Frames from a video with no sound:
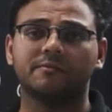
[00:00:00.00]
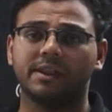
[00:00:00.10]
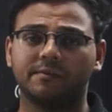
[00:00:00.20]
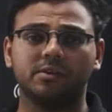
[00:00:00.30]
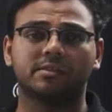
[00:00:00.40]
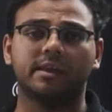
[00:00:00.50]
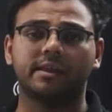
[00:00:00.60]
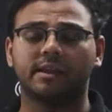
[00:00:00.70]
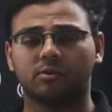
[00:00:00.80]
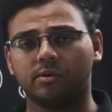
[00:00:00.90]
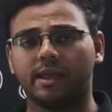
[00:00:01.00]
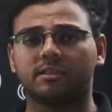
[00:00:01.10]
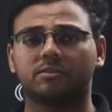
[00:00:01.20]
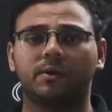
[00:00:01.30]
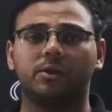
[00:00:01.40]
whenever you're seeing it. Do like
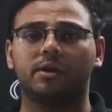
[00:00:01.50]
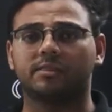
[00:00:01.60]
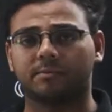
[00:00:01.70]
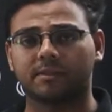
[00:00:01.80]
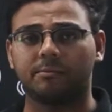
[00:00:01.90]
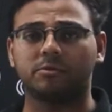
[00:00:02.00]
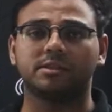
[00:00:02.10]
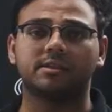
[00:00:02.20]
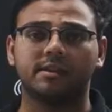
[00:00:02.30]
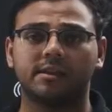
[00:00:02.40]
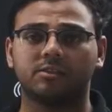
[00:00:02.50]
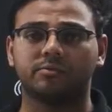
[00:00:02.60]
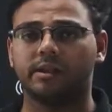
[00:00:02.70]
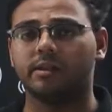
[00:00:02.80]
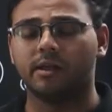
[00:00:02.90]
this video and subscribe to the channel as
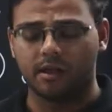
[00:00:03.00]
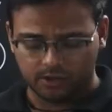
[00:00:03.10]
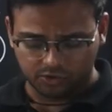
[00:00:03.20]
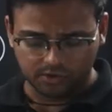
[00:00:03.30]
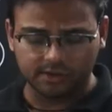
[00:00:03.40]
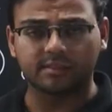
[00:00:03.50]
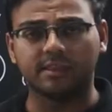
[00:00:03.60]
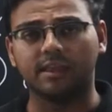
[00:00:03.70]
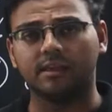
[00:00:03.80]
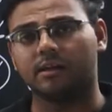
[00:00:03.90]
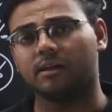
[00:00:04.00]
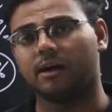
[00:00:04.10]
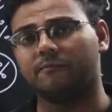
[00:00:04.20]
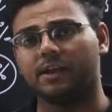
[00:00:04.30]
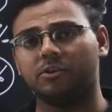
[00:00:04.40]
well. You will see
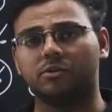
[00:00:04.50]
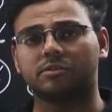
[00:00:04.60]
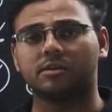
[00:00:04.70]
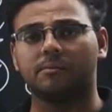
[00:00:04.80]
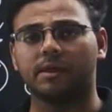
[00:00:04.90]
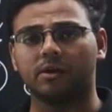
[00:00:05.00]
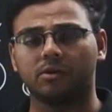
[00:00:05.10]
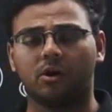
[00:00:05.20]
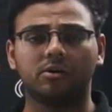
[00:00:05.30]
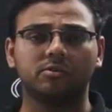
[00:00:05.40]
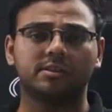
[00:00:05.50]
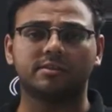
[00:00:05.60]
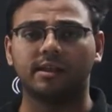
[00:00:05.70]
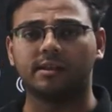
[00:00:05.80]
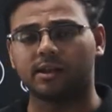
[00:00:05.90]
videos coming onto this
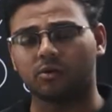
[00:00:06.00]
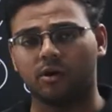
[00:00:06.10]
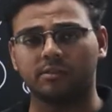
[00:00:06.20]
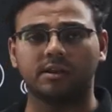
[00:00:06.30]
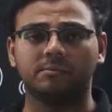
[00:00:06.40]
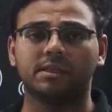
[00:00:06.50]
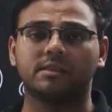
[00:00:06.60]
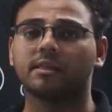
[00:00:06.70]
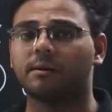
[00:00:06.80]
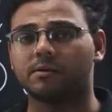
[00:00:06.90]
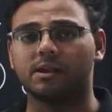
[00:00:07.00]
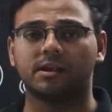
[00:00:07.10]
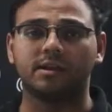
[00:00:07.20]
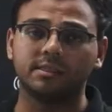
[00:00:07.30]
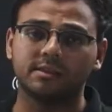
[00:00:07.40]
channel at a constant basis up till
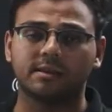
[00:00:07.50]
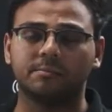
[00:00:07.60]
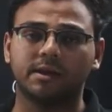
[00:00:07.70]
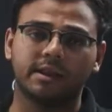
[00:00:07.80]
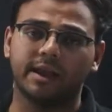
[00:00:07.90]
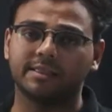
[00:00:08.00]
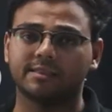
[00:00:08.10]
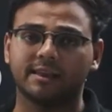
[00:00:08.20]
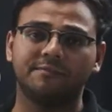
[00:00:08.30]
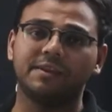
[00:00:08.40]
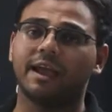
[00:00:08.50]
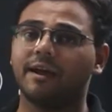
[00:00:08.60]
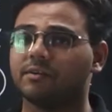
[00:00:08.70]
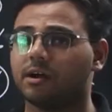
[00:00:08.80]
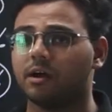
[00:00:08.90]
13th December. As I said, we
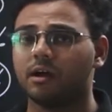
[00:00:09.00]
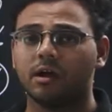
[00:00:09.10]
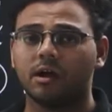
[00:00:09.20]
have a